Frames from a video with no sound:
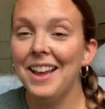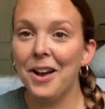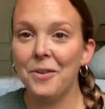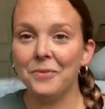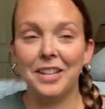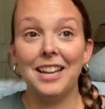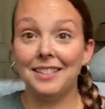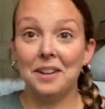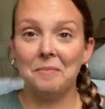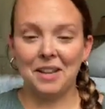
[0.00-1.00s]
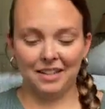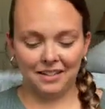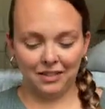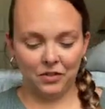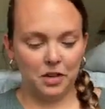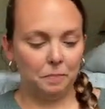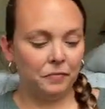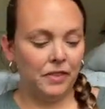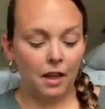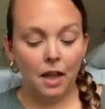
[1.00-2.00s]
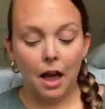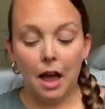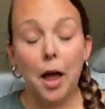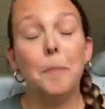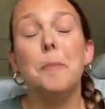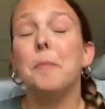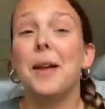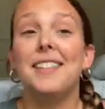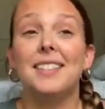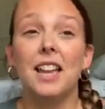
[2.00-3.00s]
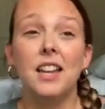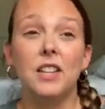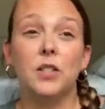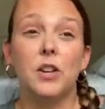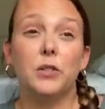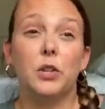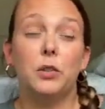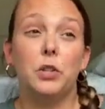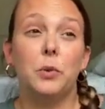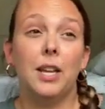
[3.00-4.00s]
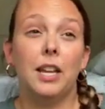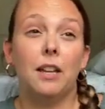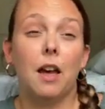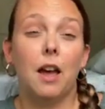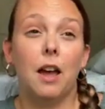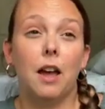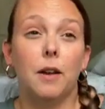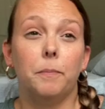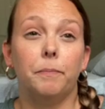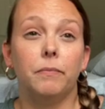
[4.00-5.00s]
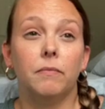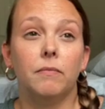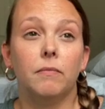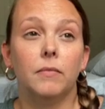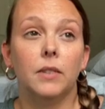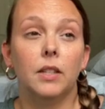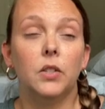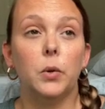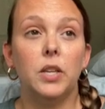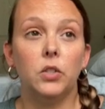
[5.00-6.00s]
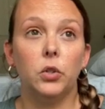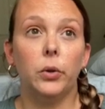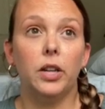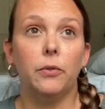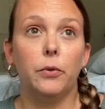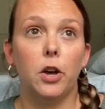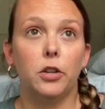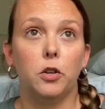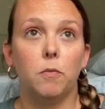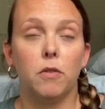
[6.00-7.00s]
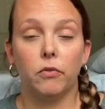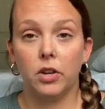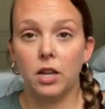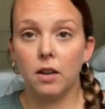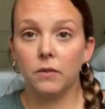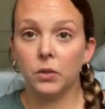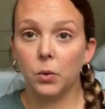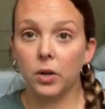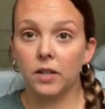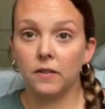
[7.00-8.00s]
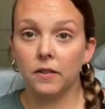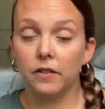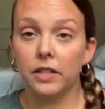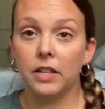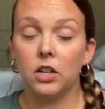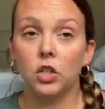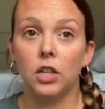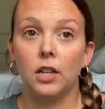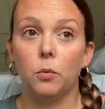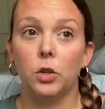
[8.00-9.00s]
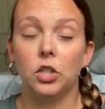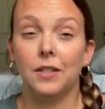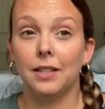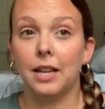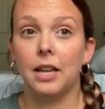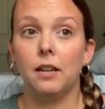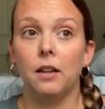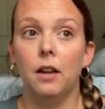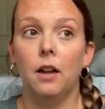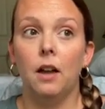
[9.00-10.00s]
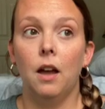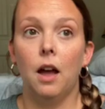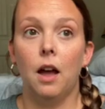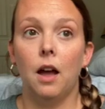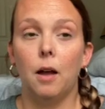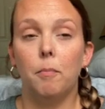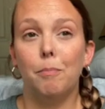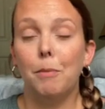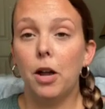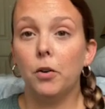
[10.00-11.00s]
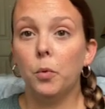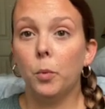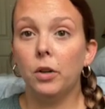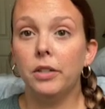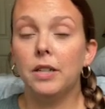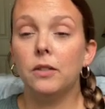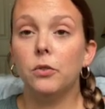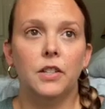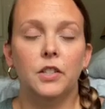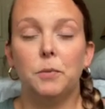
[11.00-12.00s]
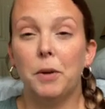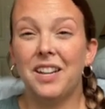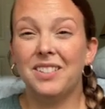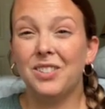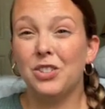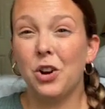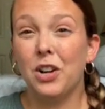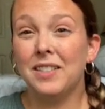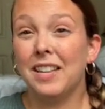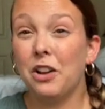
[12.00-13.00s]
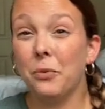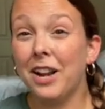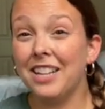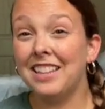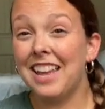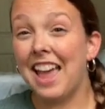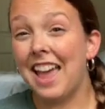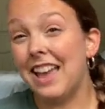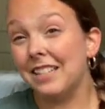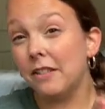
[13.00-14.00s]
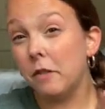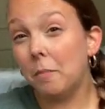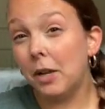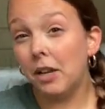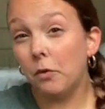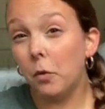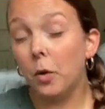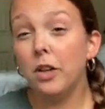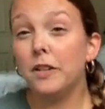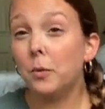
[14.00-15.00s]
Hopefully, it's on my list to read. My son is also doing, so he's doing volume 3 of Story of Civilization, which is like modern world history, but it starts like right at the end of the medieval world.